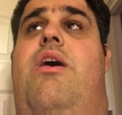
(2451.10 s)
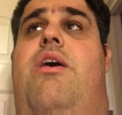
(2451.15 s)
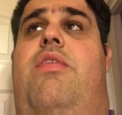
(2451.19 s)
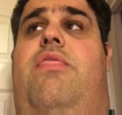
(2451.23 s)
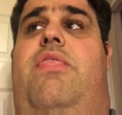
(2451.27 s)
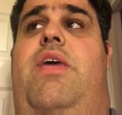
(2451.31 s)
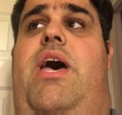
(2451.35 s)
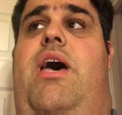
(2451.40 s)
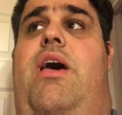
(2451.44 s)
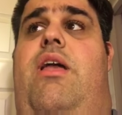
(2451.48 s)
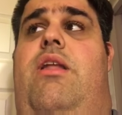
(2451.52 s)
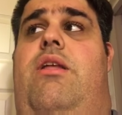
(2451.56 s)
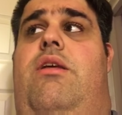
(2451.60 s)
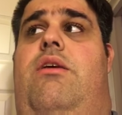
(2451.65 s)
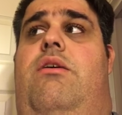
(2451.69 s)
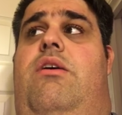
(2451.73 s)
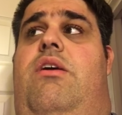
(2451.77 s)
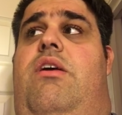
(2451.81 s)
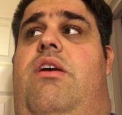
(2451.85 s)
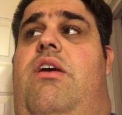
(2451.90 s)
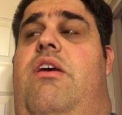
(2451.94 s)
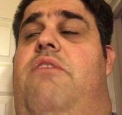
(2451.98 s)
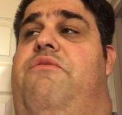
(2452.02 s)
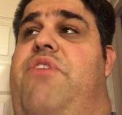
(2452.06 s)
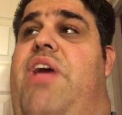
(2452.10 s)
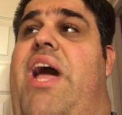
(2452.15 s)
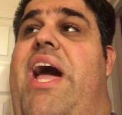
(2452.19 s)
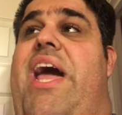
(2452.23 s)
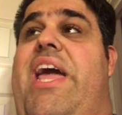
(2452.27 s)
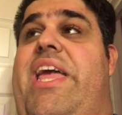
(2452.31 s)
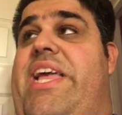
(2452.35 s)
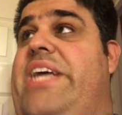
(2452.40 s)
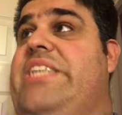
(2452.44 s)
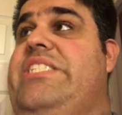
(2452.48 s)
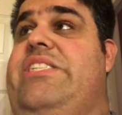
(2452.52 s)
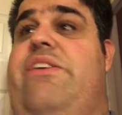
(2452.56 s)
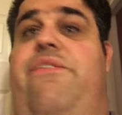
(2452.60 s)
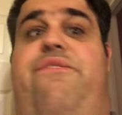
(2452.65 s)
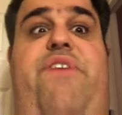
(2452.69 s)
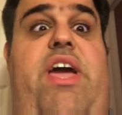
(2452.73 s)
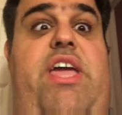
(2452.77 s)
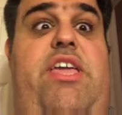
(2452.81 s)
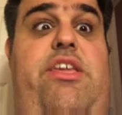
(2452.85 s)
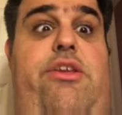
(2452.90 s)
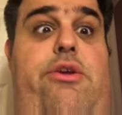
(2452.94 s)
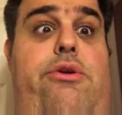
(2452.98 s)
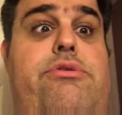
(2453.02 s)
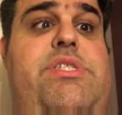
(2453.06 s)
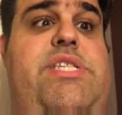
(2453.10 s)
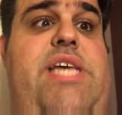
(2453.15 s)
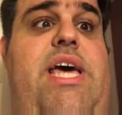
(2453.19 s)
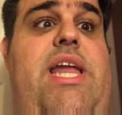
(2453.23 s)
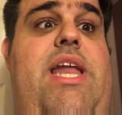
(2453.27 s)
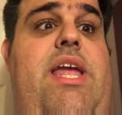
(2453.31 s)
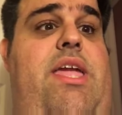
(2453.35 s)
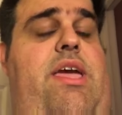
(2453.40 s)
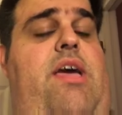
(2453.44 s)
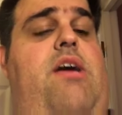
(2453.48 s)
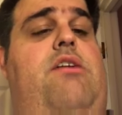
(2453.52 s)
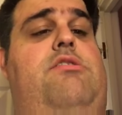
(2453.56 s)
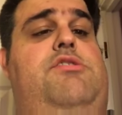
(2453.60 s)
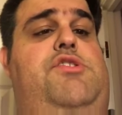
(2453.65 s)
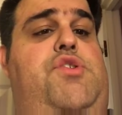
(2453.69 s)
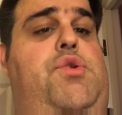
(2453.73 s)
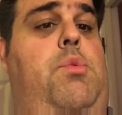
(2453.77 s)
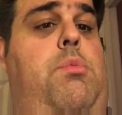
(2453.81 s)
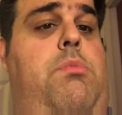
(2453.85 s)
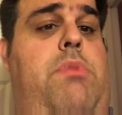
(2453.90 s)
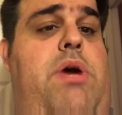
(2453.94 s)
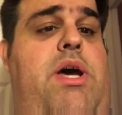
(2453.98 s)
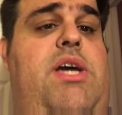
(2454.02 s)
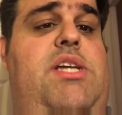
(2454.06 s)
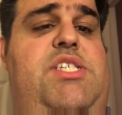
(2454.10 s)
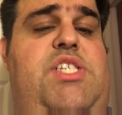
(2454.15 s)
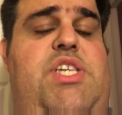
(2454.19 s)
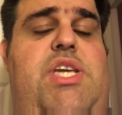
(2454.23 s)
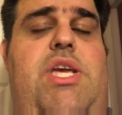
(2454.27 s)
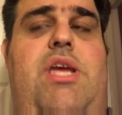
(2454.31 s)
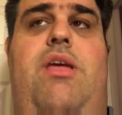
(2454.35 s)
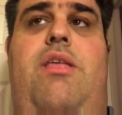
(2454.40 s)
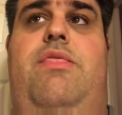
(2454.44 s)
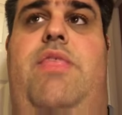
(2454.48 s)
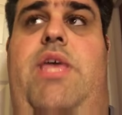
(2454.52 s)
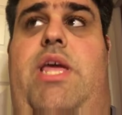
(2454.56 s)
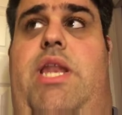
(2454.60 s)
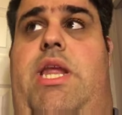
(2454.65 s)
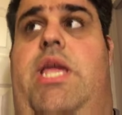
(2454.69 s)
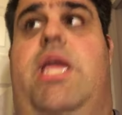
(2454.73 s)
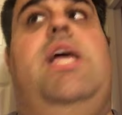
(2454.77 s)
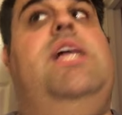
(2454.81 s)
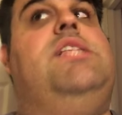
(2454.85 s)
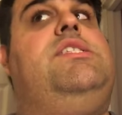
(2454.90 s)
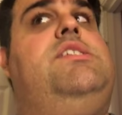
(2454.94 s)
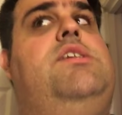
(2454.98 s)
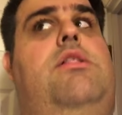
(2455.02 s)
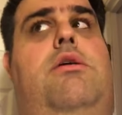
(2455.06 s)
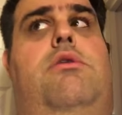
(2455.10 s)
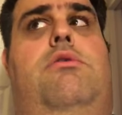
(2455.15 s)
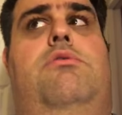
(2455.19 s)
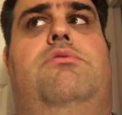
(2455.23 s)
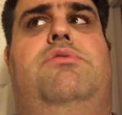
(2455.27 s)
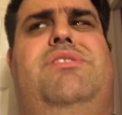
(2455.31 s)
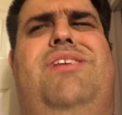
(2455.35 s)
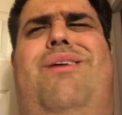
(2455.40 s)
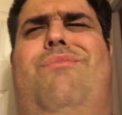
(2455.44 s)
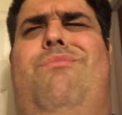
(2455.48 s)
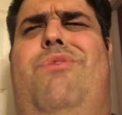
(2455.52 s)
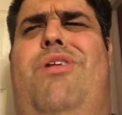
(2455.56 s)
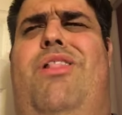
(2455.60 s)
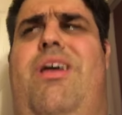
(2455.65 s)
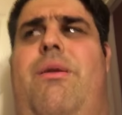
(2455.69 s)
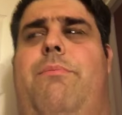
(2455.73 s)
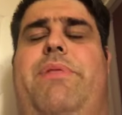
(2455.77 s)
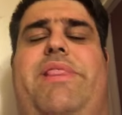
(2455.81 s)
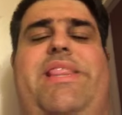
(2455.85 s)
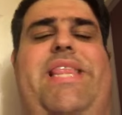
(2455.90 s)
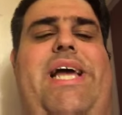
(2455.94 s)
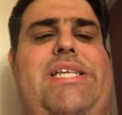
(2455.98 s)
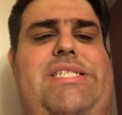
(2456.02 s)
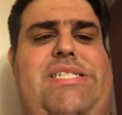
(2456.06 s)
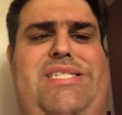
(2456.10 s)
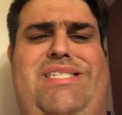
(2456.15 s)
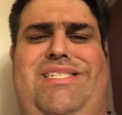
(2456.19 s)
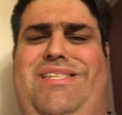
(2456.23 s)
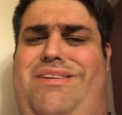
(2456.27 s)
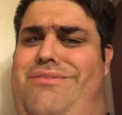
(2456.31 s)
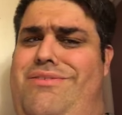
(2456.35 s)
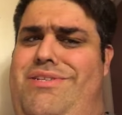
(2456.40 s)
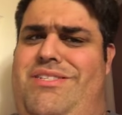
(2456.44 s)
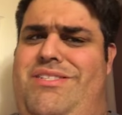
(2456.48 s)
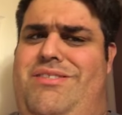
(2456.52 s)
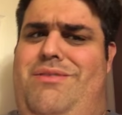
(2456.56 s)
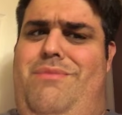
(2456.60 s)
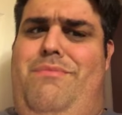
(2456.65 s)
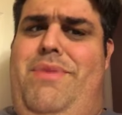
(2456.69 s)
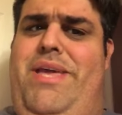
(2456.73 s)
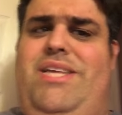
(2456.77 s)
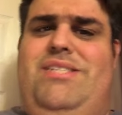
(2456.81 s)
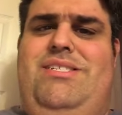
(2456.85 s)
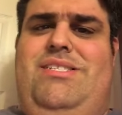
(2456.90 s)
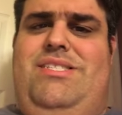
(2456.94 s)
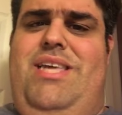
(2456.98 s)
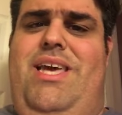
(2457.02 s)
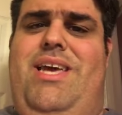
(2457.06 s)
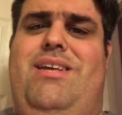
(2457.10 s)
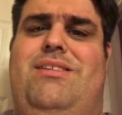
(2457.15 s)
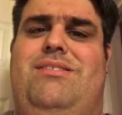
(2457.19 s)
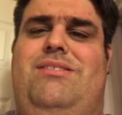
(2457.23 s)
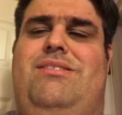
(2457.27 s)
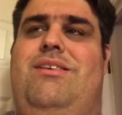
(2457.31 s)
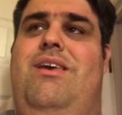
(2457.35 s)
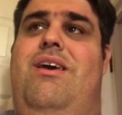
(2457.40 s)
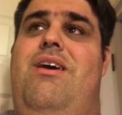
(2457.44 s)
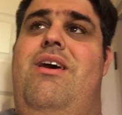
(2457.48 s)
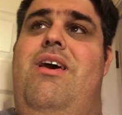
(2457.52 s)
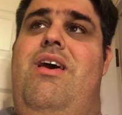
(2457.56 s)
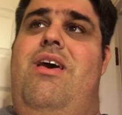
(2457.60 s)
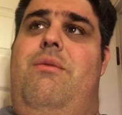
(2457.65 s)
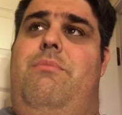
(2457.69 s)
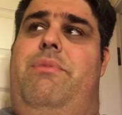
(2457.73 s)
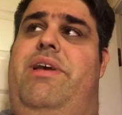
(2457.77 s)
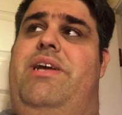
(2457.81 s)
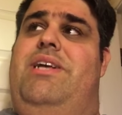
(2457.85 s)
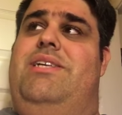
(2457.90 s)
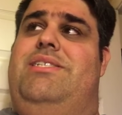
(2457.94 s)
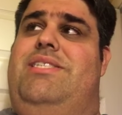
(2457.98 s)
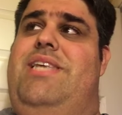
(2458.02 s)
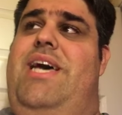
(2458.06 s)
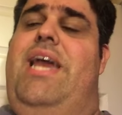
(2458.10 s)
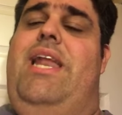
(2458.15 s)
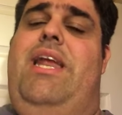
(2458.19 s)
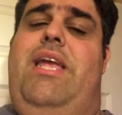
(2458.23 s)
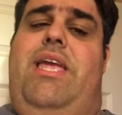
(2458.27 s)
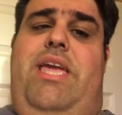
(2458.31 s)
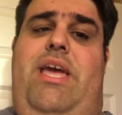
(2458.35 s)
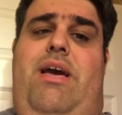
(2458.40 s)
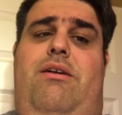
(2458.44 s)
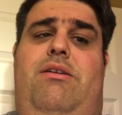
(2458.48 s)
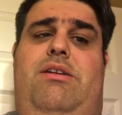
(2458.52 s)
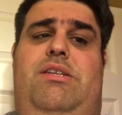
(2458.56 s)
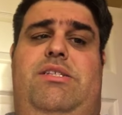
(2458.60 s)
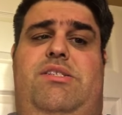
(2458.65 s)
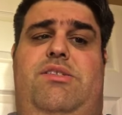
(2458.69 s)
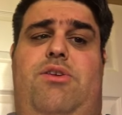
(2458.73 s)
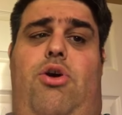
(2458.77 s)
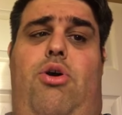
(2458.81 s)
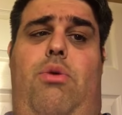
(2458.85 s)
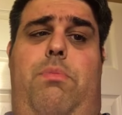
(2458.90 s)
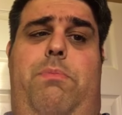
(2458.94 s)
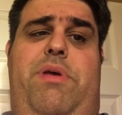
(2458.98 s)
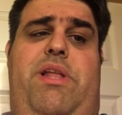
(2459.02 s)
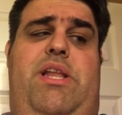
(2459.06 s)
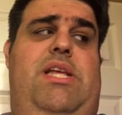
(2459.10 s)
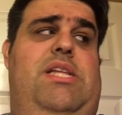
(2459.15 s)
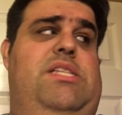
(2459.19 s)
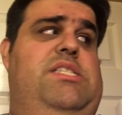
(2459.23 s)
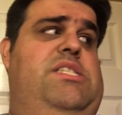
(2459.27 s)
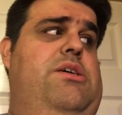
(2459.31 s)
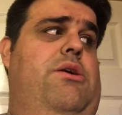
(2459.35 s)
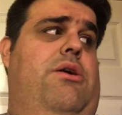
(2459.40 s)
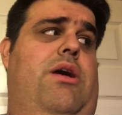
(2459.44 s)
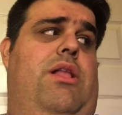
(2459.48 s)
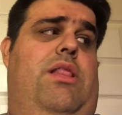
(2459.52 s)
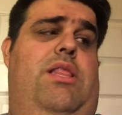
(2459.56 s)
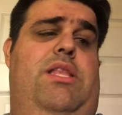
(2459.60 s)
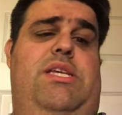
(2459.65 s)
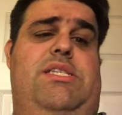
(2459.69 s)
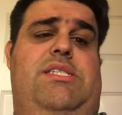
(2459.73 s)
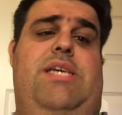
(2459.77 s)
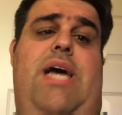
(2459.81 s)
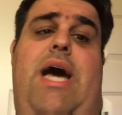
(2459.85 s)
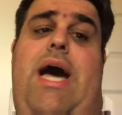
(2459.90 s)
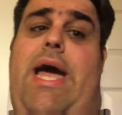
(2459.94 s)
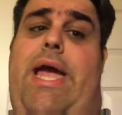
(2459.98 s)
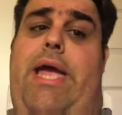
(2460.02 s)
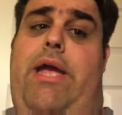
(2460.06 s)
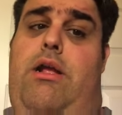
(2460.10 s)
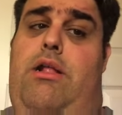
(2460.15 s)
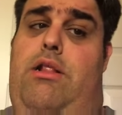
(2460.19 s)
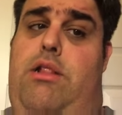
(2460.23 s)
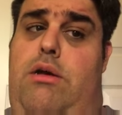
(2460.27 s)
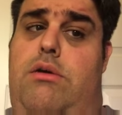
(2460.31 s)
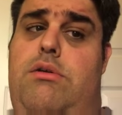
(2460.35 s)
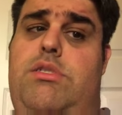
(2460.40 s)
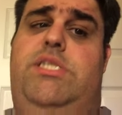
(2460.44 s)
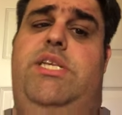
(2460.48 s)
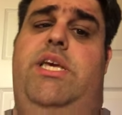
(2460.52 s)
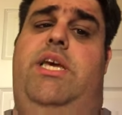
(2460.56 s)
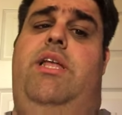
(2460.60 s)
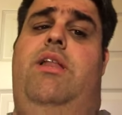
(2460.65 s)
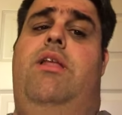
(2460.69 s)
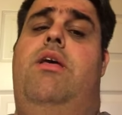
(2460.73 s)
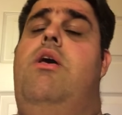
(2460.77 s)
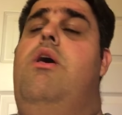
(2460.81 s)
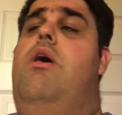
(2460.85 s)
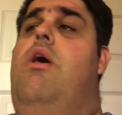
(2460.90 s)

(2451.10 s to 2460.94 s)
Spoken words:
that if I use that account too much, then it gets closed. I'm all like, but that still doesn't make sense because that account is open until at least I close it